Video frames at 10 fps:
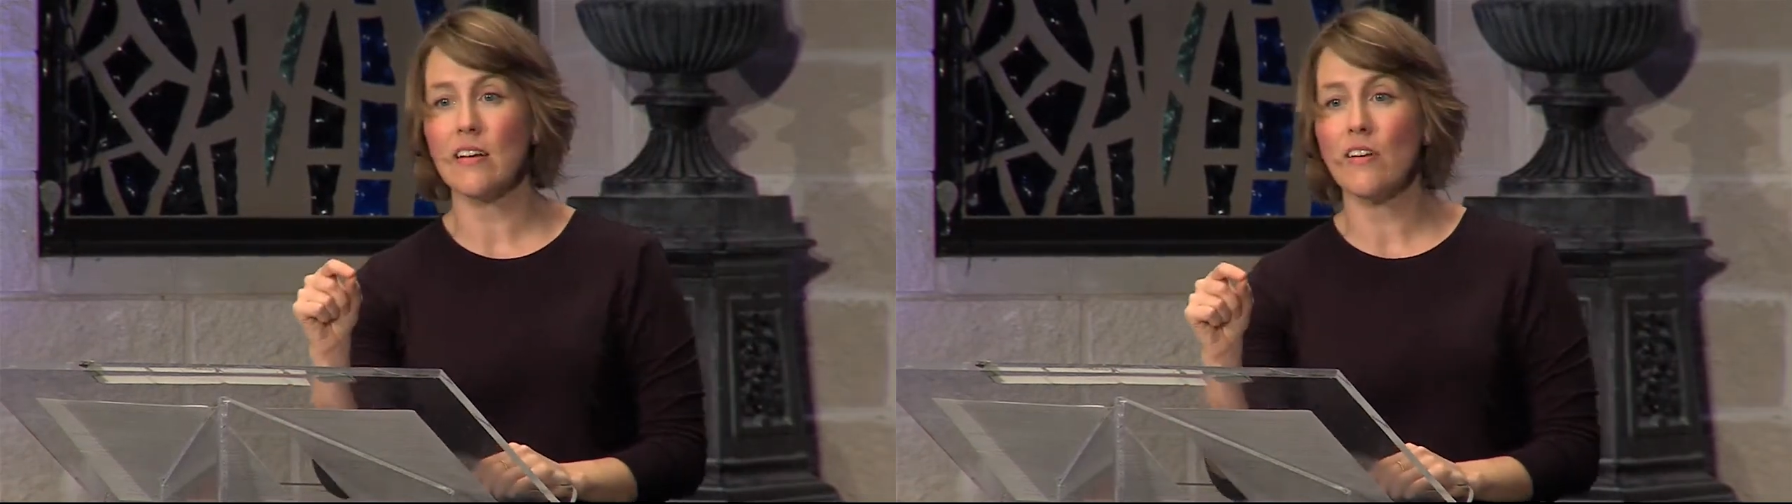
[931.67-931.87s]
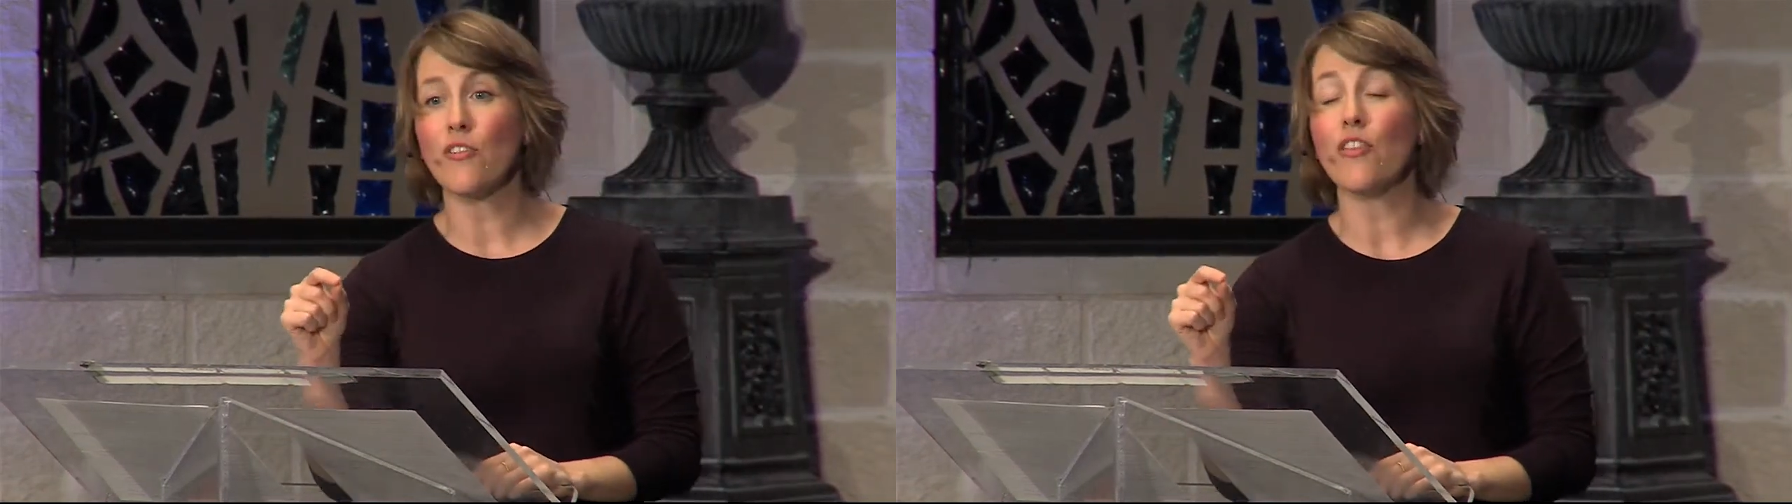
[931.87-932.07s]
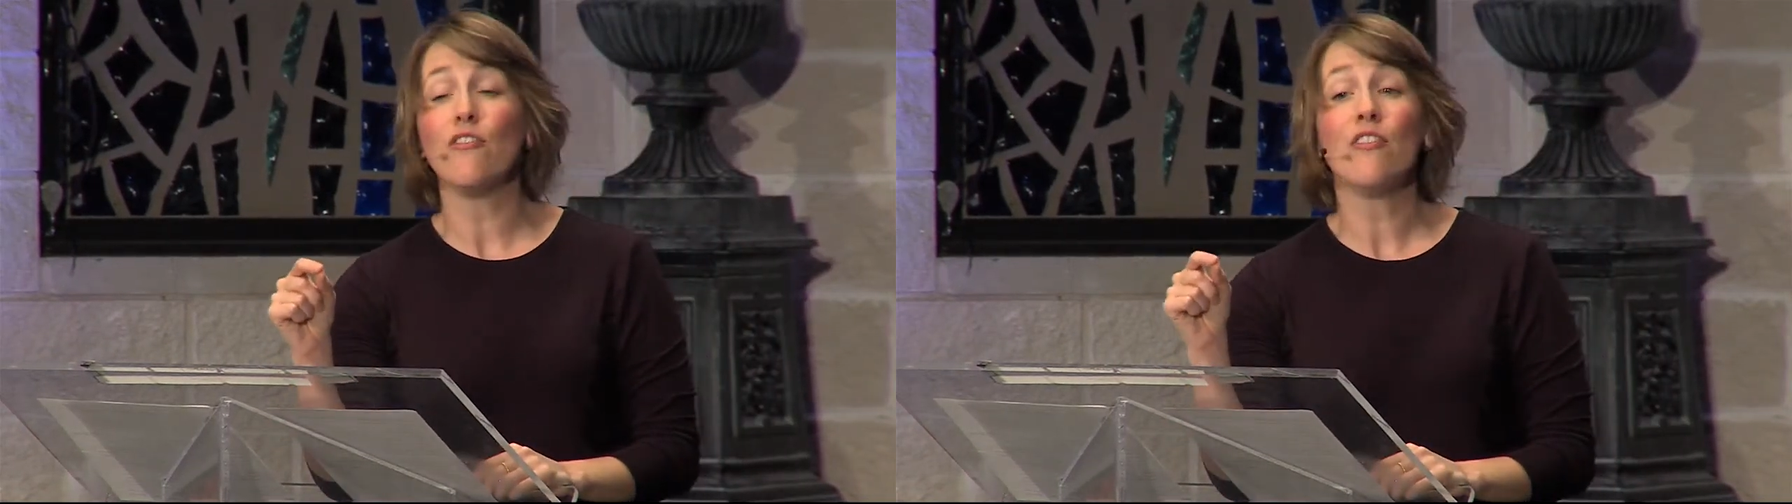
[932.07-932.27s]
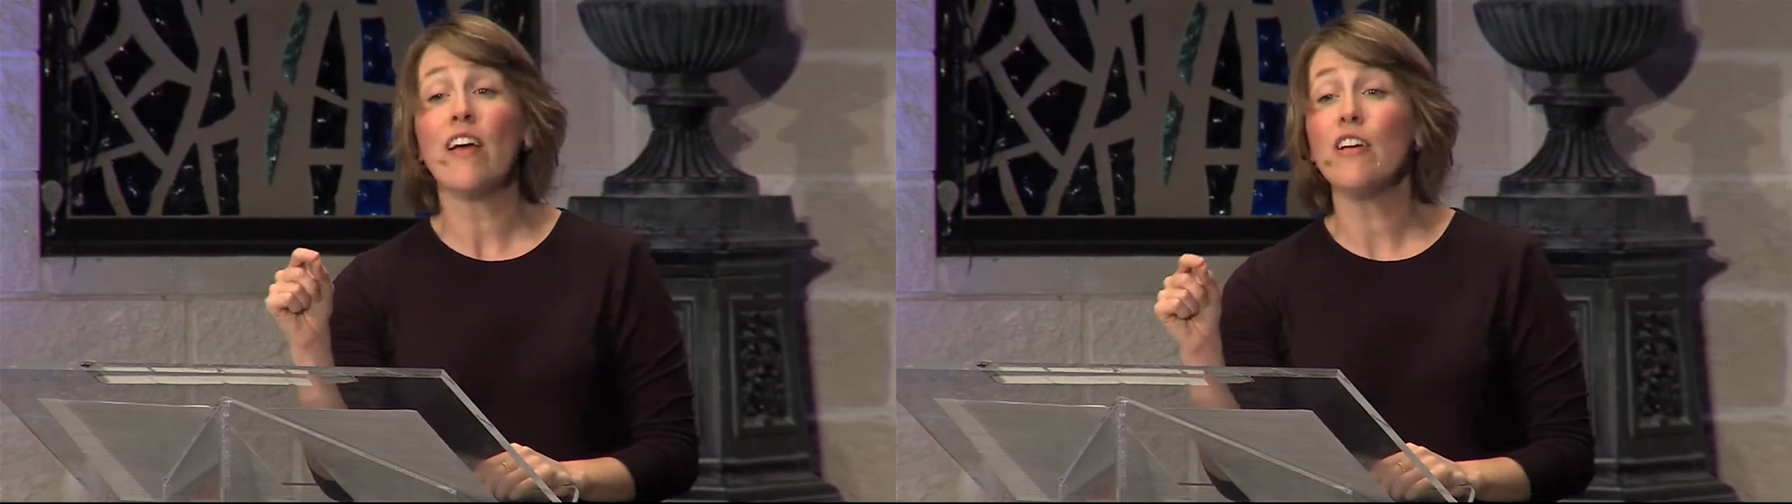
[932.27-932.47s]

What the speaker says: for the very